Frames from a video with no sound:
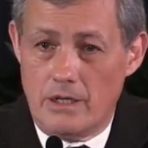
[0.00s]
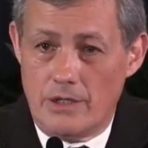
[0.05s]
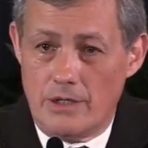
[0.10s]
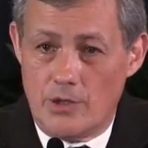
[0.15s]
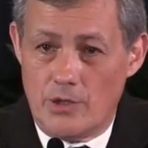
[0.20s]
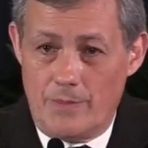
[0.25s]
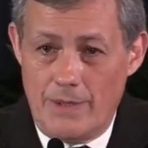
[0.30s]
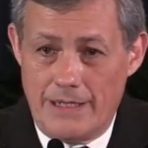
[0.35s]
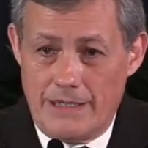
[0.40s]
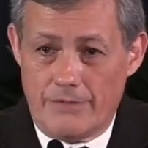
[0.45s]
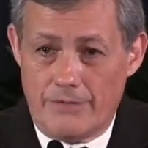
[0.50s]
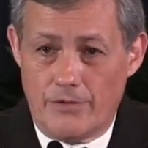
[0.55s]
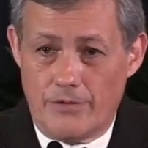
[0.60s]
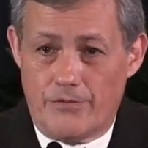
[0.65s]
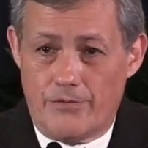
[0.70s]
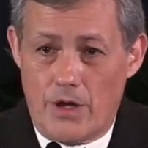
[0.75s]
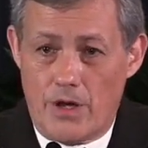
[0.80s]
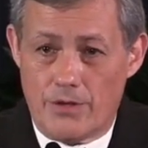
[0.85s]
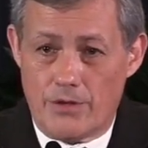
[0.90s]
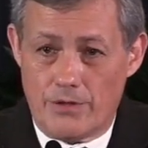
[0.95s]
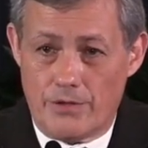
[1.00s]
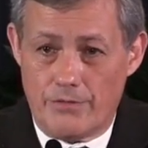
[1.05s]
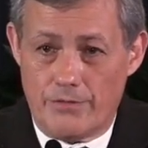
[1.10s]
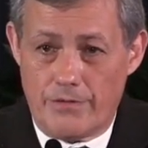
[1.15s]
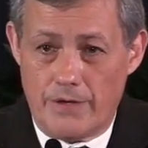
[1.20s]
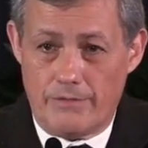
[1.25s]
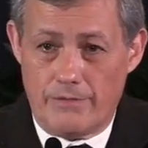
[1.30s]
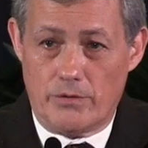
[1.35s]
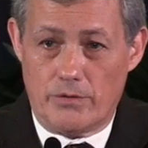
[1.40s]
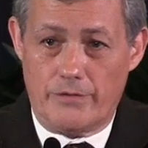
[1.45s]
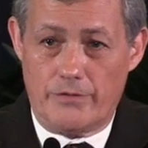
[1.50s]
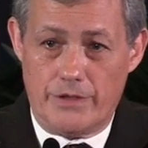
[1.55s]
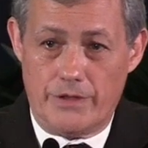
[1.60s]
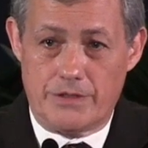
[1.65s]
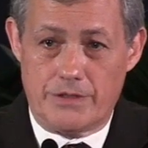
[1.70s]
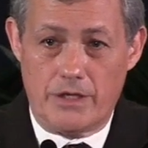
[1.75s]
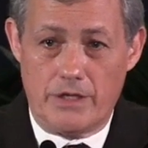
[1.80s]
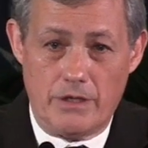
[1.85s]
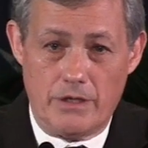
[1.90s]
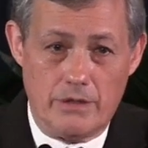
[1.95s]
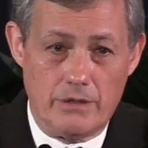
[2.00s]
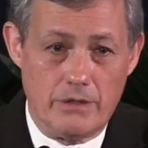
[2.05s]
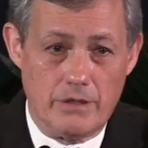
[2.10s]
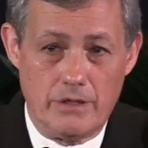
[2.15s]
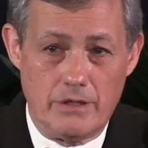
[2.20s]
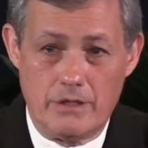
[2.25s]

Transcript: There'd be a different father of the faithful if he had said no.